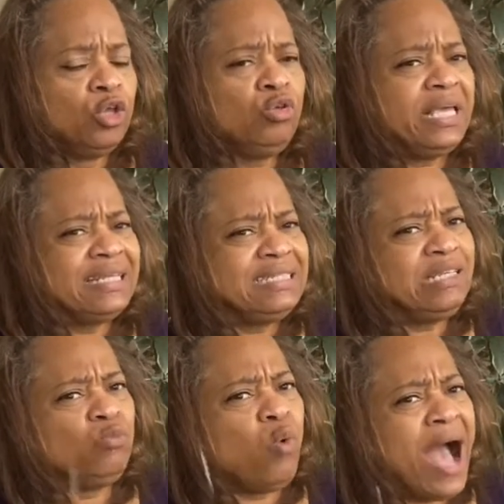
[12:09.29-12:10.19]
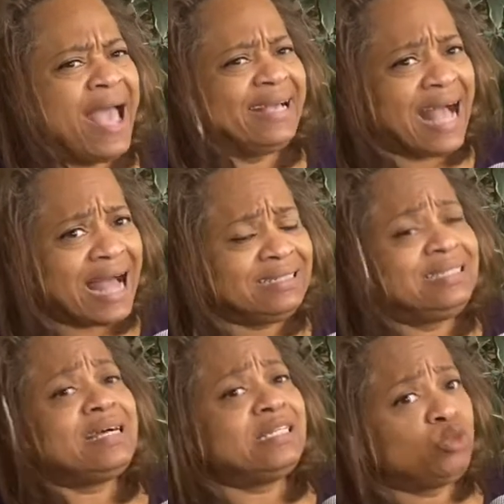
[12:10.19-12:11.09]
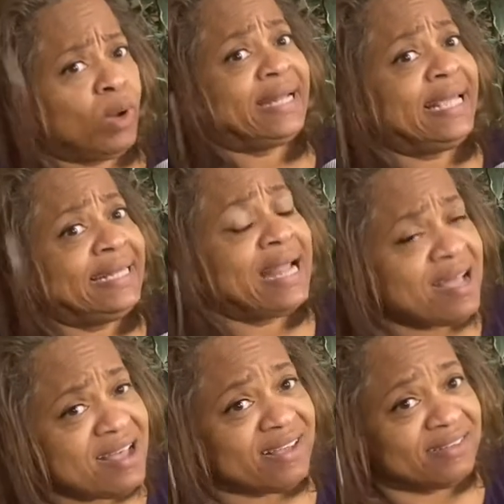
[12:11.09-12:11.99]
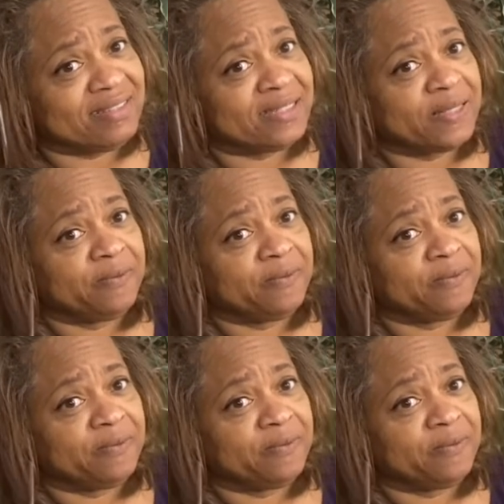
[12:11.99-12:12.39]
You can see why God does what he does.